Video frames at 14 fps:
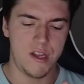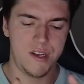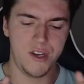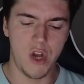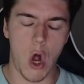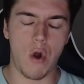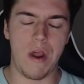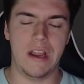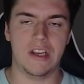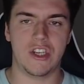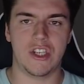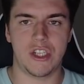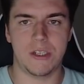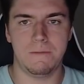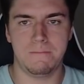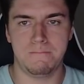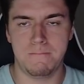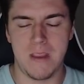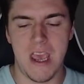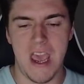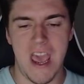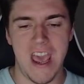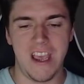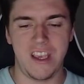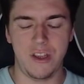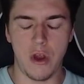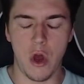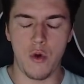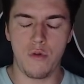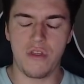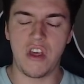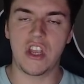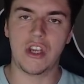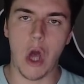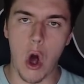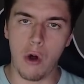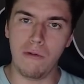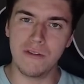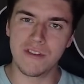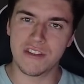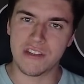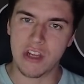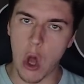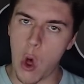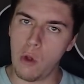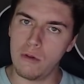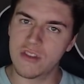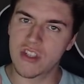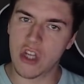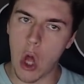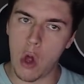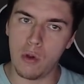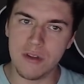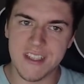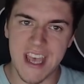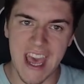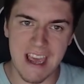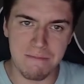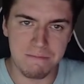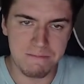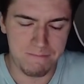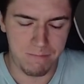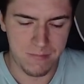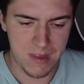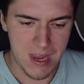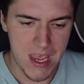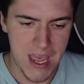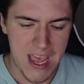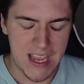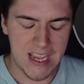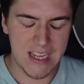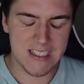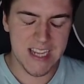Norwich. You know, the goals game? You're